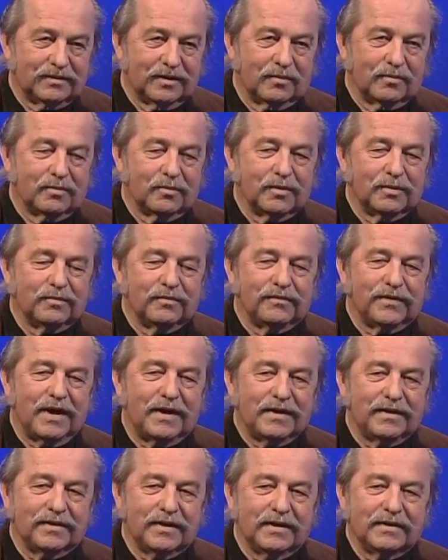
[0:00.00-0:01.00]
Mm-hmm. So we're
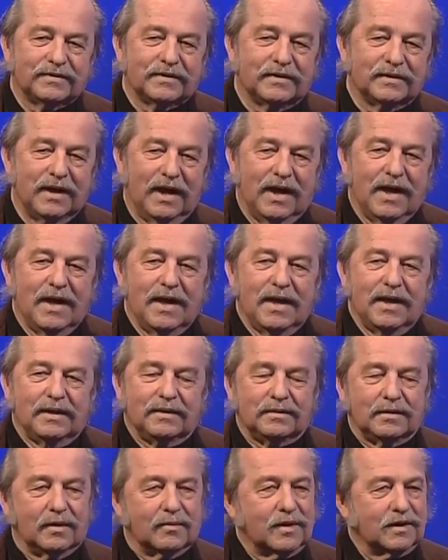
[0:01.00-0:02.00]
finding things that
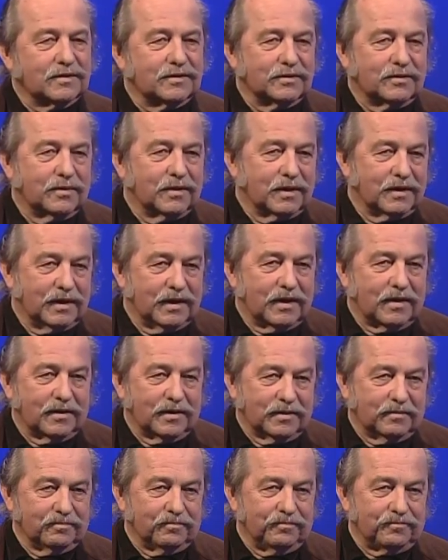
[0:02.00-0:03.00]
no one else is doing in the
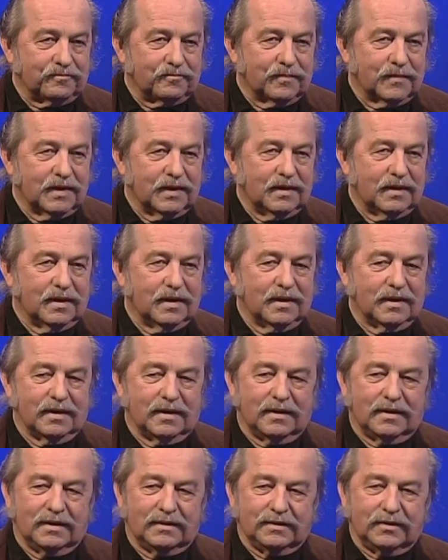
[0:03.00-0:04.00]
area,
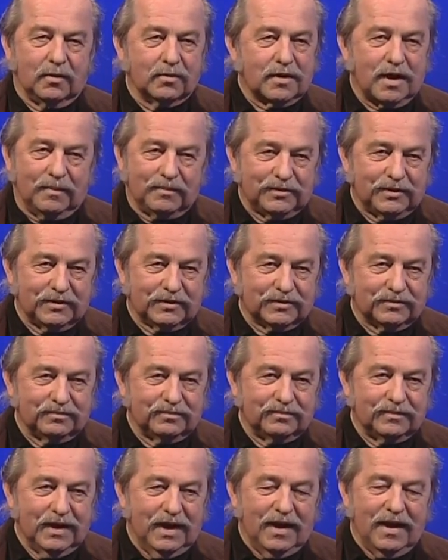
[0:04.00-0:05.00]
uh, no
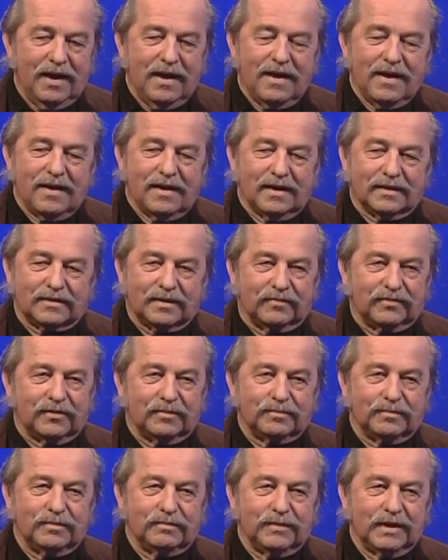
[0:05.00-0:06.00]
competition, except
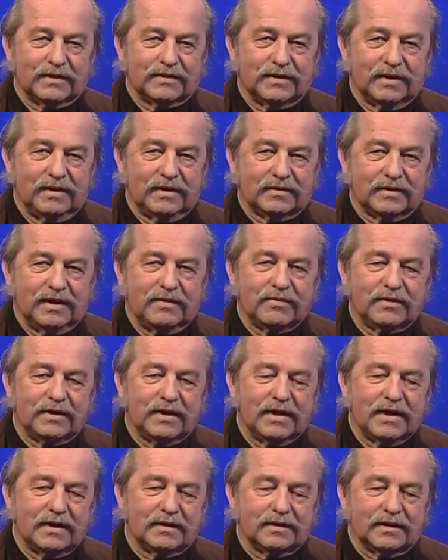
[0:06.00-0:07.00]
from big cities.
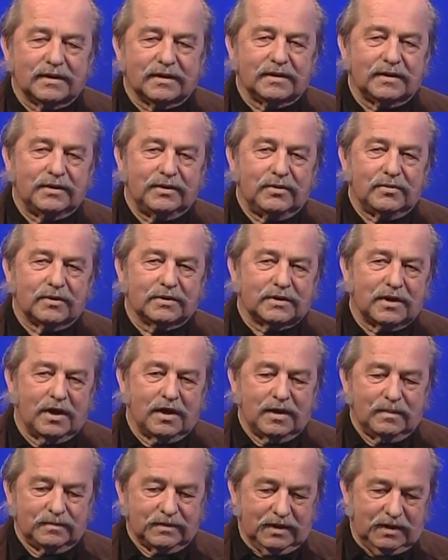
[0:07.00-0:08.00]
Even that, uh, the New York
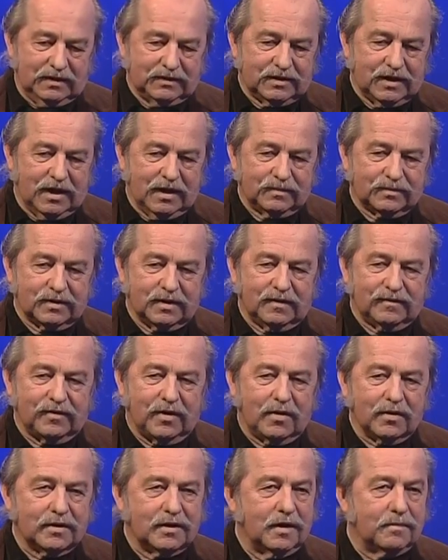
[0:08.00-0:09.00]
Times, L A Times,
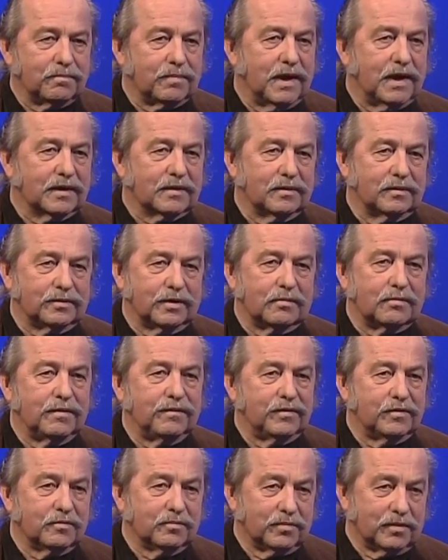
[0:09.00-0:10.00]
have all cut back on their
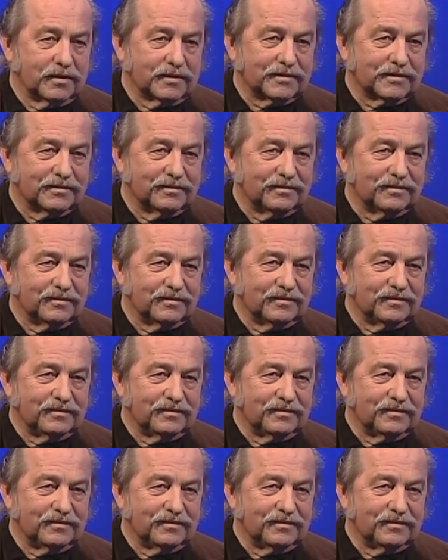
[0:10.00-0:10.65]
review of books.